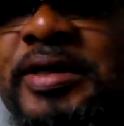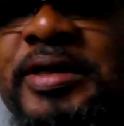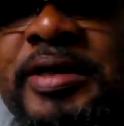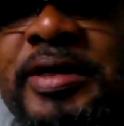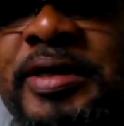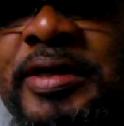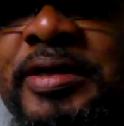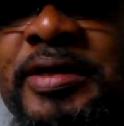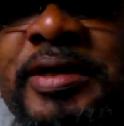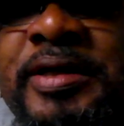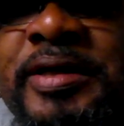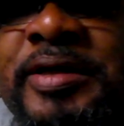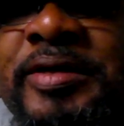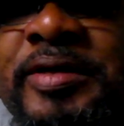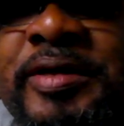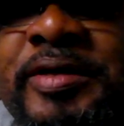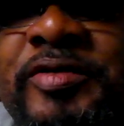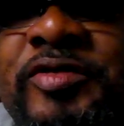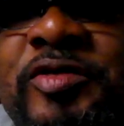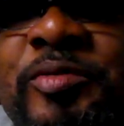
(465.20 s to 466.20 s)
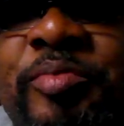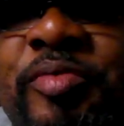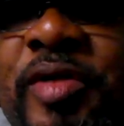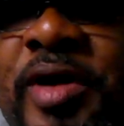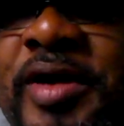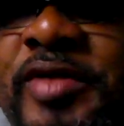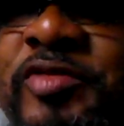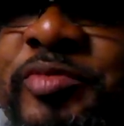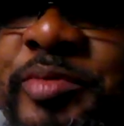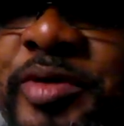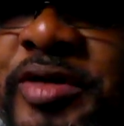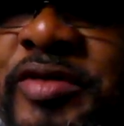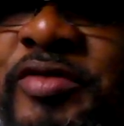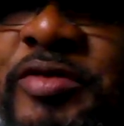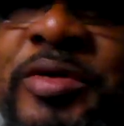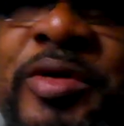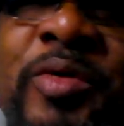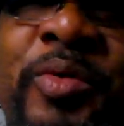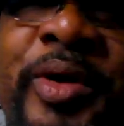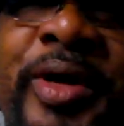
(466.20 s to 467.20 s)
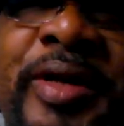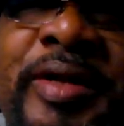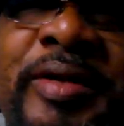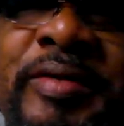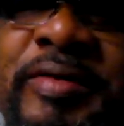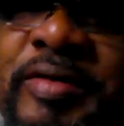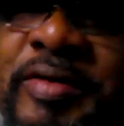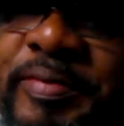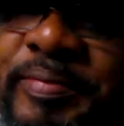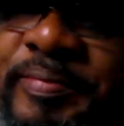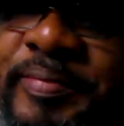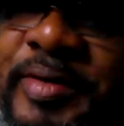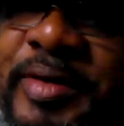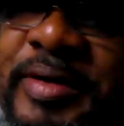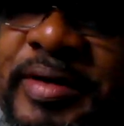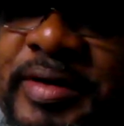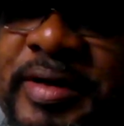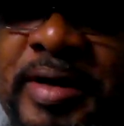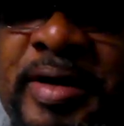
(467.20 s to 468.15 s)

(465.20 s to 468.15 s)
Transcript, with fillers: it, it, surprised me to no end. Uh,